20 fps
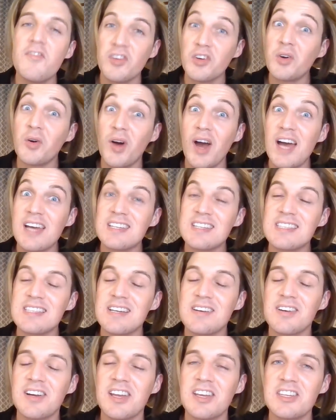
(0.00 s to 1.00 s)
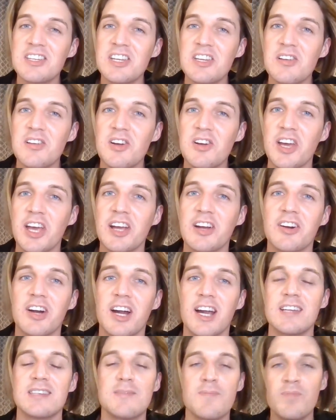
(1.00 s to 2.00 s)
for your hair to still continue looking
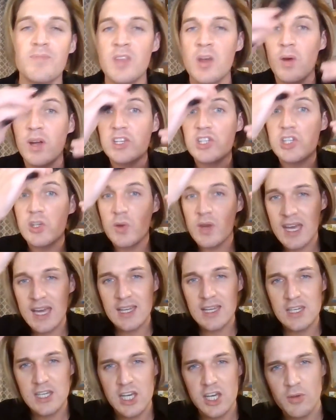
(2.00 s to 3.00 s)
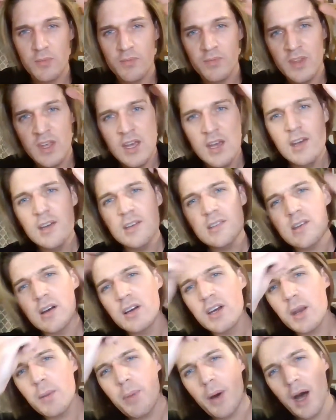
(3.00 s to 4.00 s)
great, which you can do. So
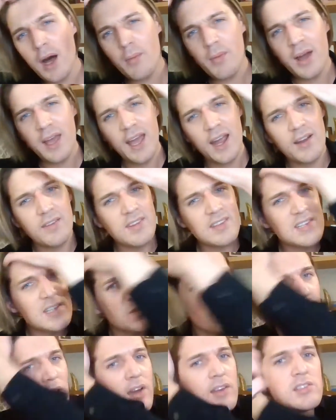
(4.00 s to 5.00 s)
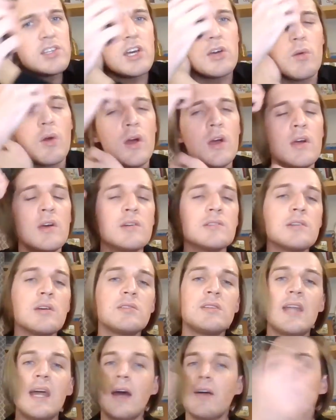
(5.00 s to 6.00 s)
I'm going to part my hair, and this is what I do. So
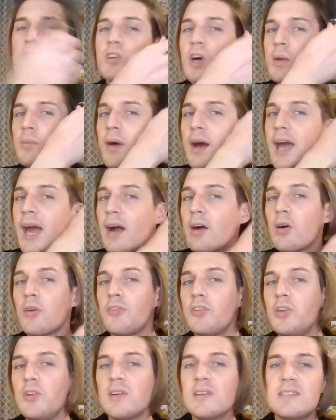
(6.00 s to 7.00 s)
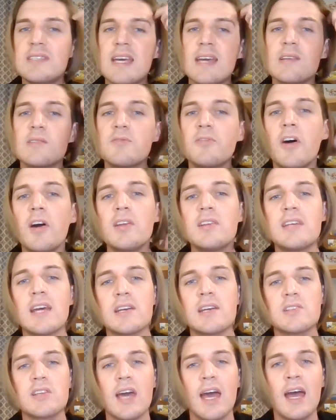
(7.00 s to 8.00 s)
today I've dried my hair off, and you can see it's fine
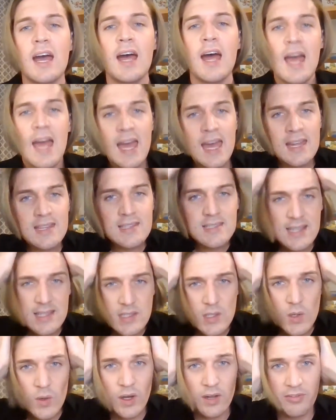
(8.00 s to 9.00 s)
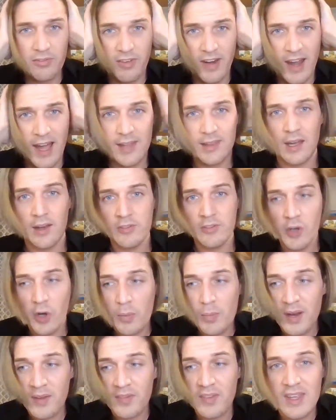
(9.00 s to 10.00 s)
textured hair. It sits quite flat, and I've got
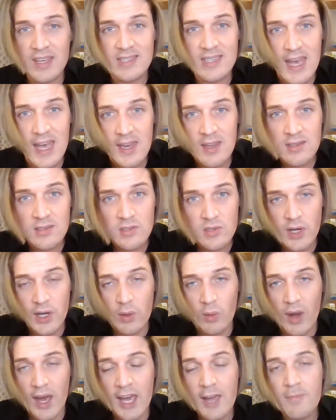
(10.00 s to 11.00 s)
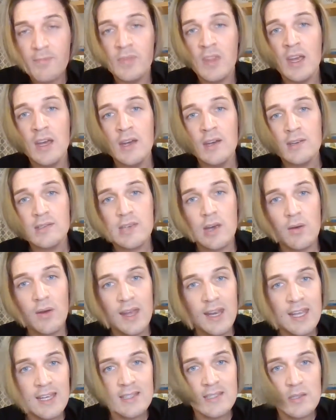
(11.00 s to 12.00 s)
a bit of this in straight away. So
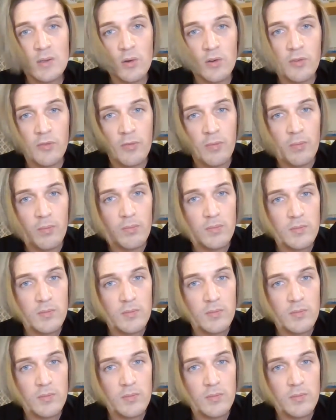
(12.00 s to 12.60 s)
it is sort of